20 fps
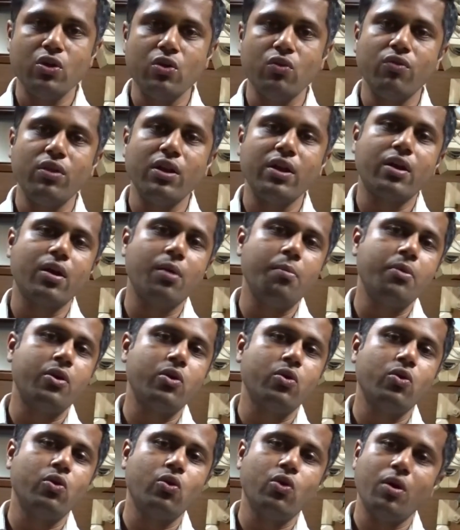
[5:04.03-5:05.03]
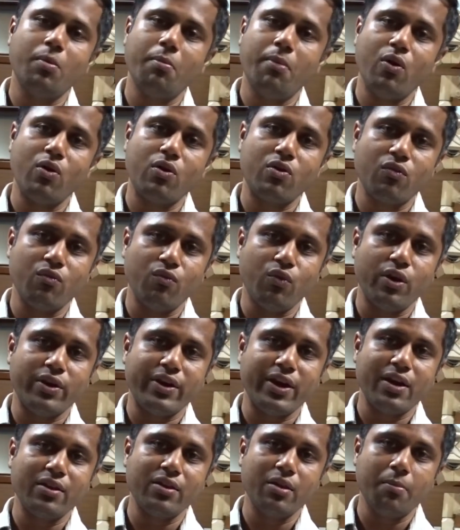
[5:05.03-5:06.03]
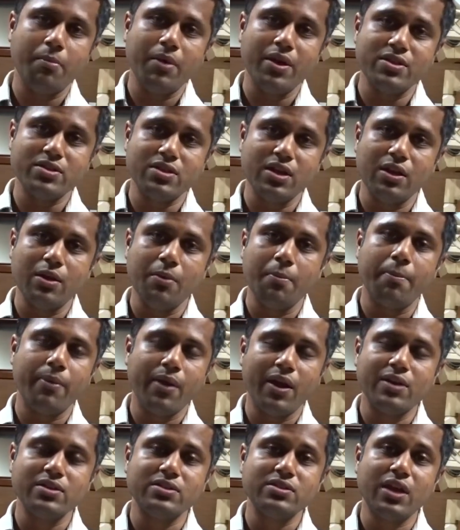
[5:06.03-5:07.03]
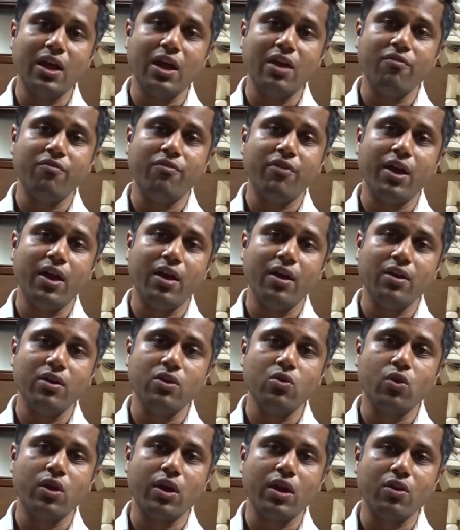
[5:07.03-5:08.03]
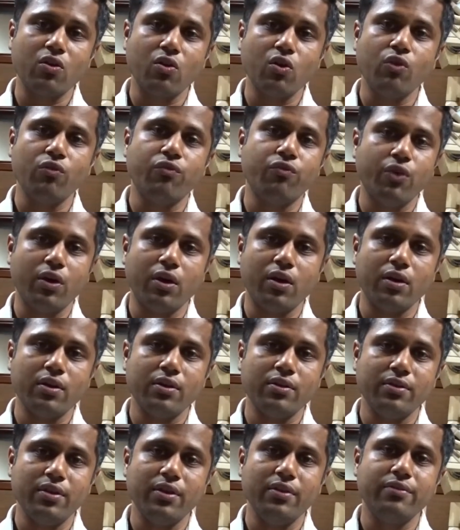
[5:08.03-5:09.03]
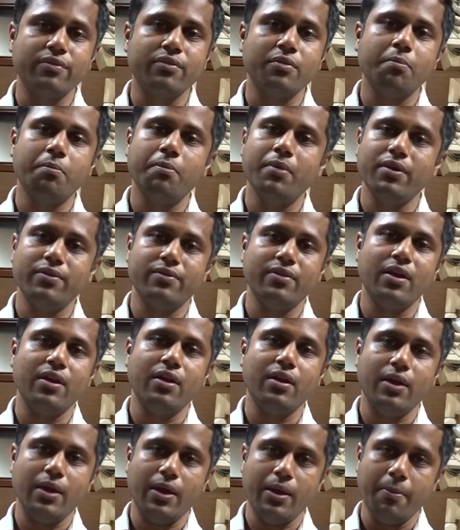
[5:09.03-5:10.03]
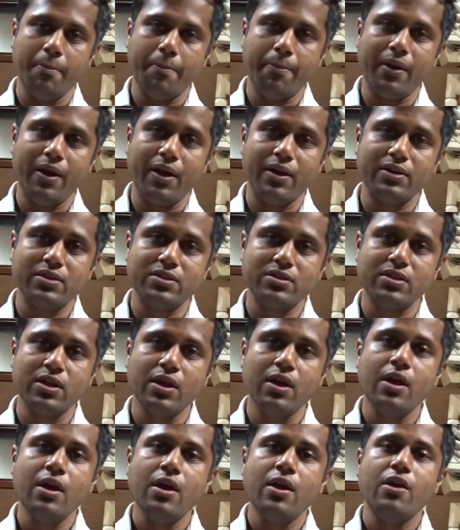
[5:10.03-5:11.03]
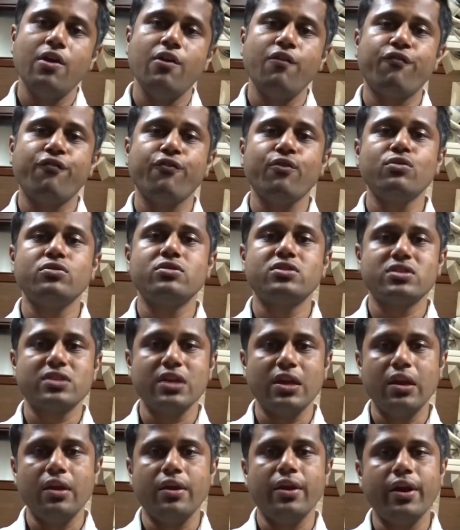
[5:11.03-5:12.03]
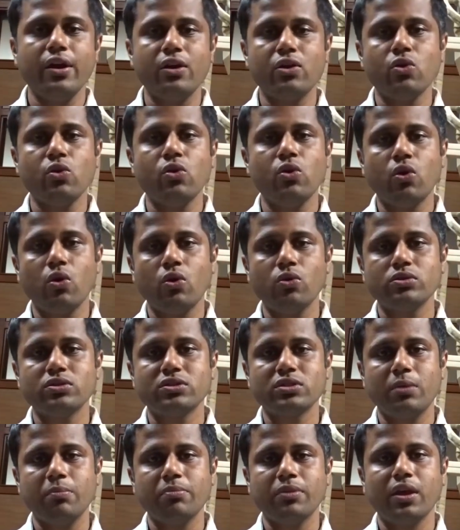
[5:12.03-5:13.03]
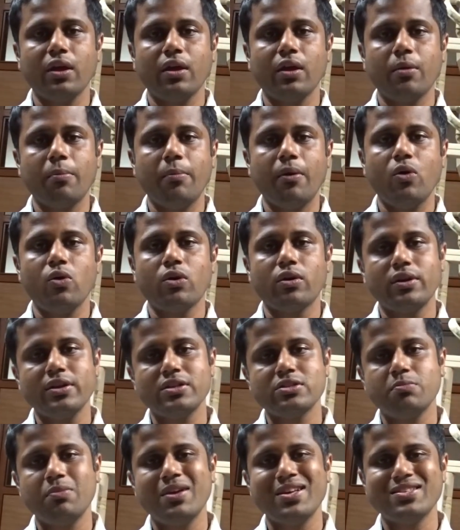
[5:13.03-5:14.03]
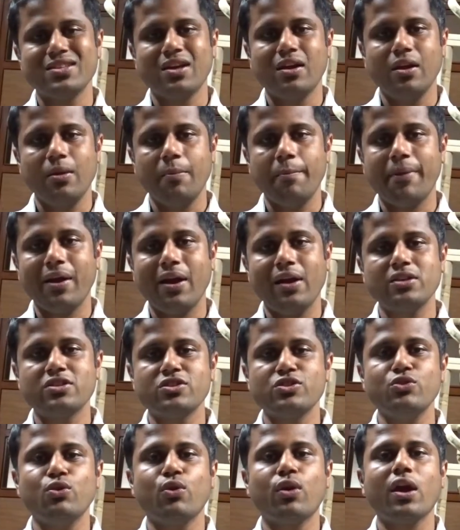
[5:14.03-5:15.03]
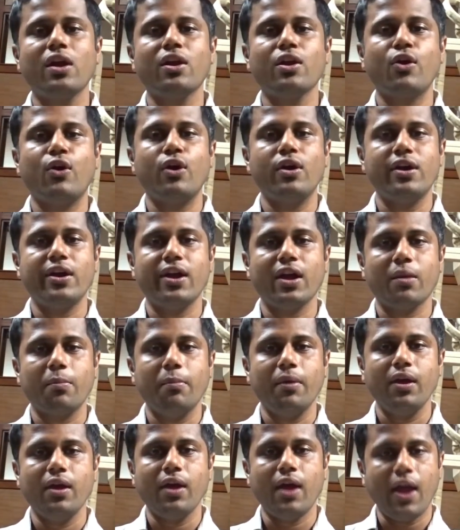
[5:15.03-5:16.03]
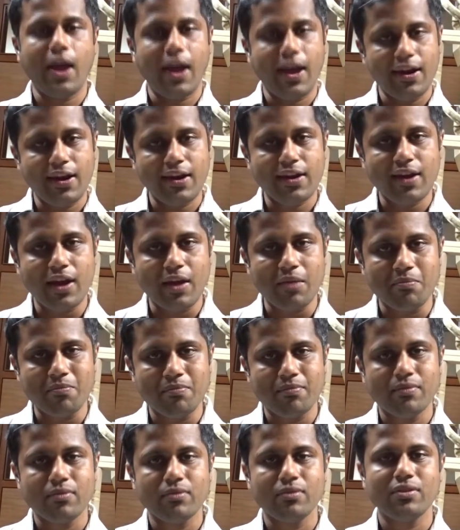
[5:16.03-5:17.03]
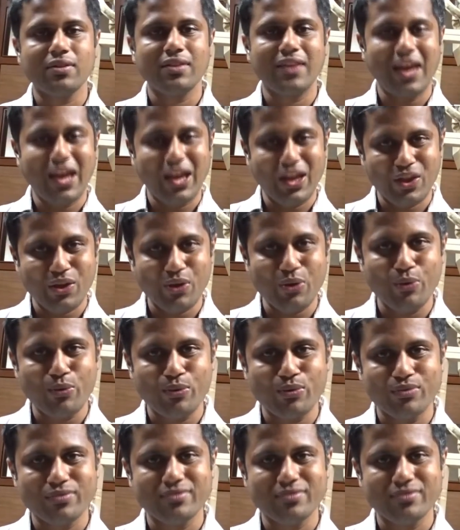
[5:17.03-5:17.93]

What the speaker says: you will come to know about what are the basal implants and when you can go for these basal implants. If you still need to know something about these basal implants, you can contact me anytime. Thank you.